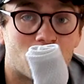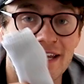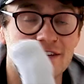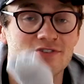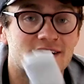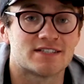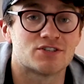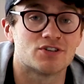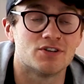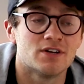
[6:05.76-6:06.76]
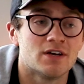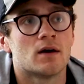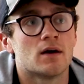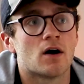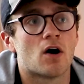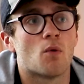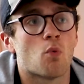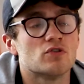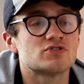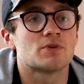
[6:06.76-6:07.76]
on in transition. I
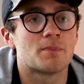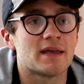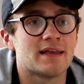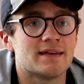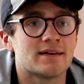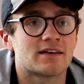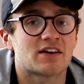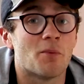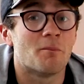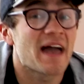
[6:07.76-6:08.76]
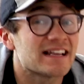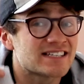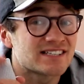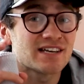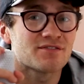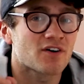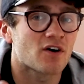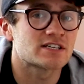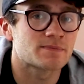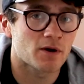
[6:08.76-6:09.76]
want to be competitive,
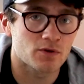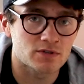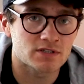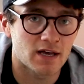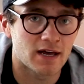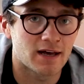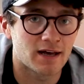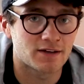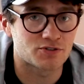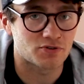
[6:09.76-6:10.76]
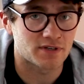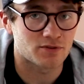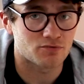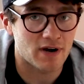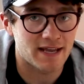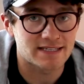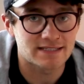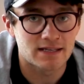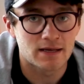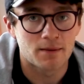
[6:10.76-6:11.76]
I suppose, during the
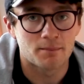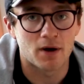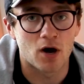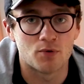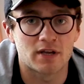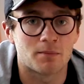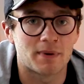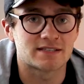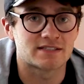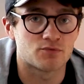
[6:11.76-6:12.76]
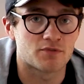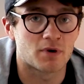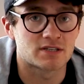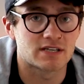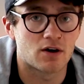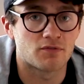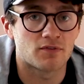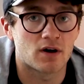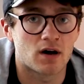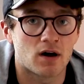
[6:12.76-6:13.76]
race, but only competitive with
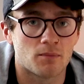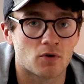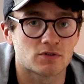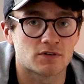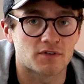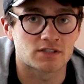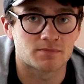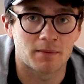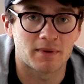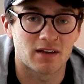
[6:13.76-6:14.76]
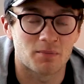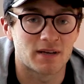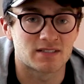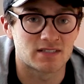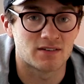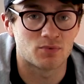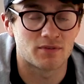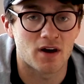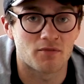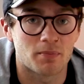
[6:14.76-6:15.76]
myself. I'm not too fussed about being competitive
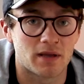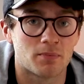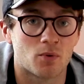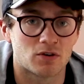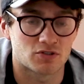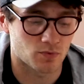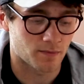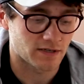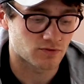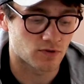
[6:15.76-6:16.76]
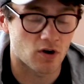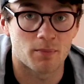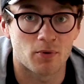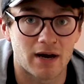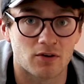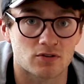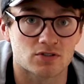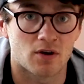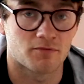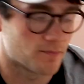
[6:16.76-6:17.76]
with other people. I just want to make sure that I put out a good
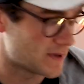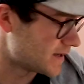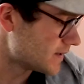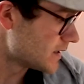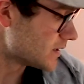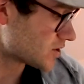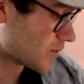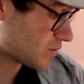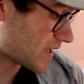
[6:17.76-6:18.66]
time for me. So I will